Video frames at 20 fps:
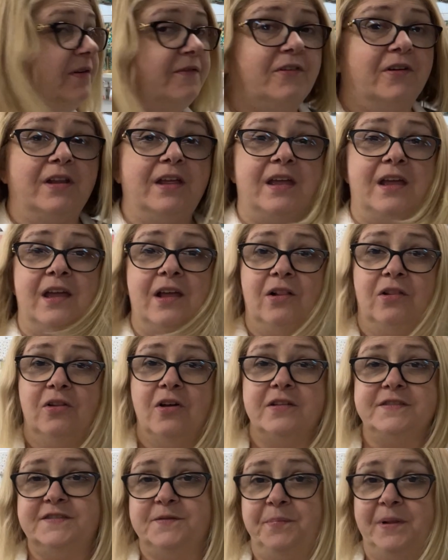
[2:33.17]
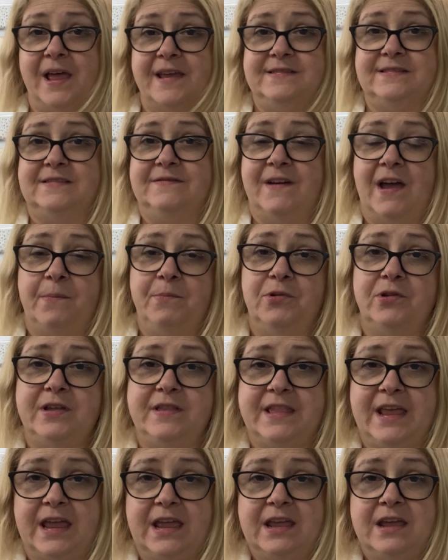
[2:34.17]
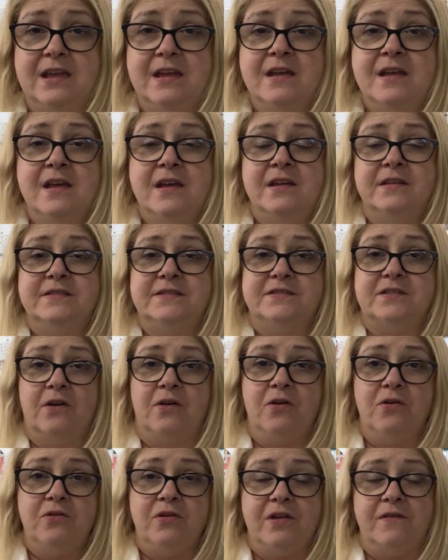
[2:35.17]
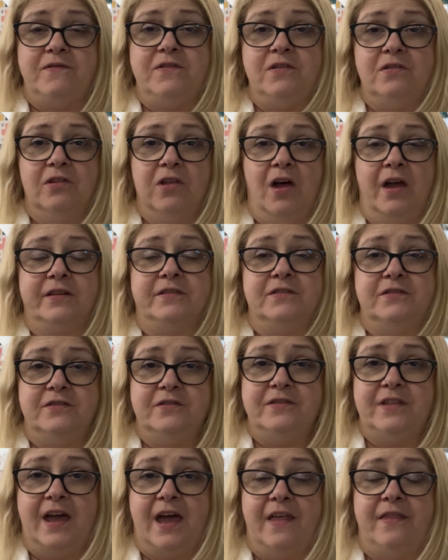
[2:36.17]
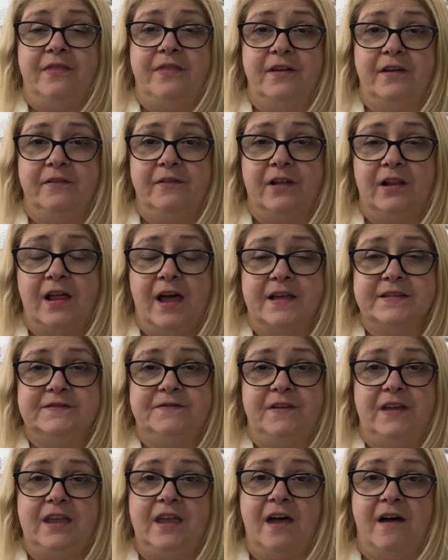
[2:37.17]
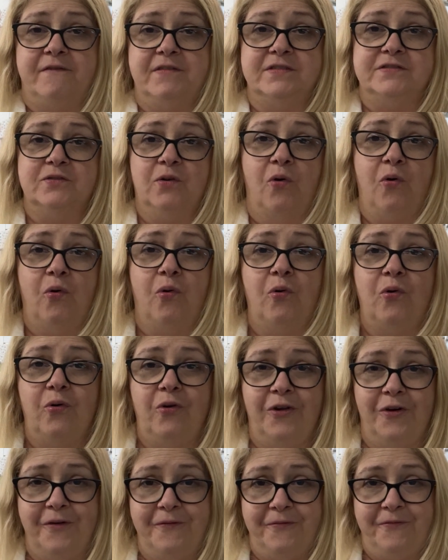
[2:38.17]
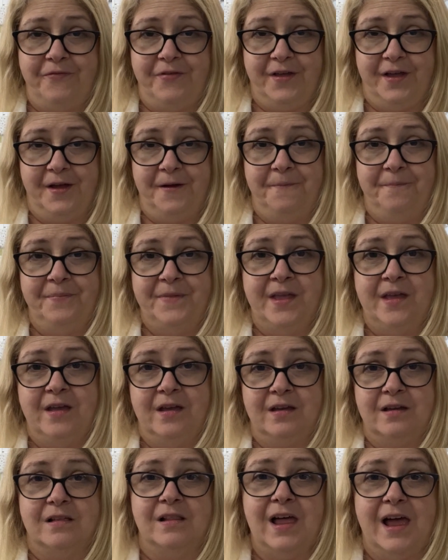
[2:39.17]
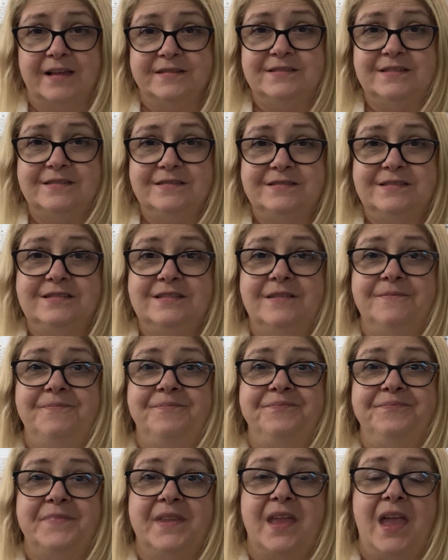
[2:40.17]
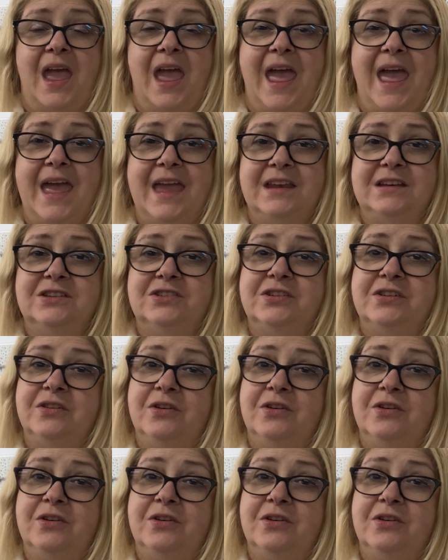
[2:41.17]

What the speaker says: got lots of places available in there. So if you'd like to do that, the class fee covers all of the classes and